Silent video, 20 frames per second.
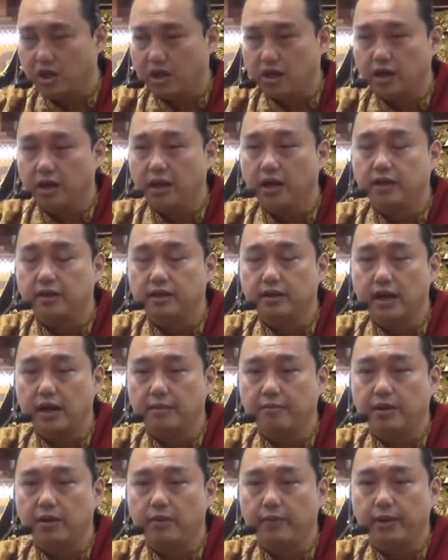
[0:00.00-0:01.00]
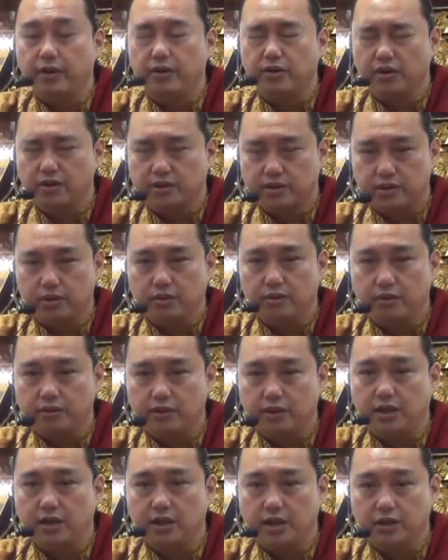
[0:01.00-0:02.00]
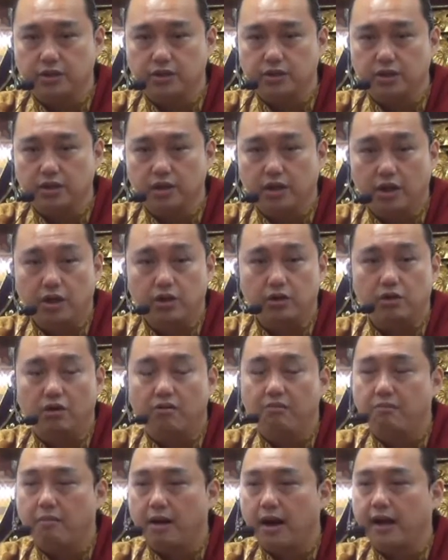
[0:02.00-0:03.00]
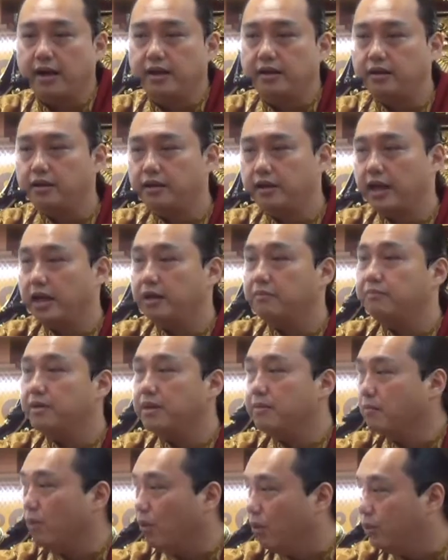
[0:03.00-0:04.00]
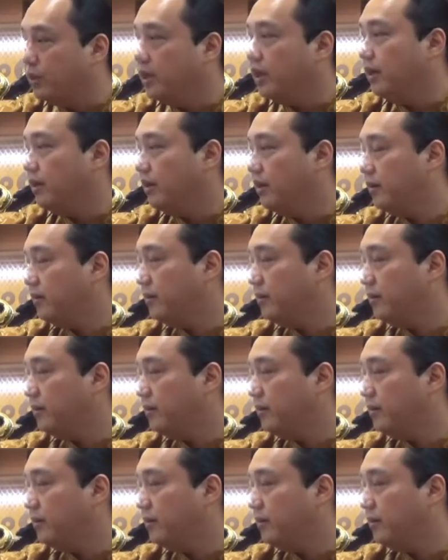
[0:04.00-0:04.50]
Learn Dharma when you are still a teenager. Your mind can be molded.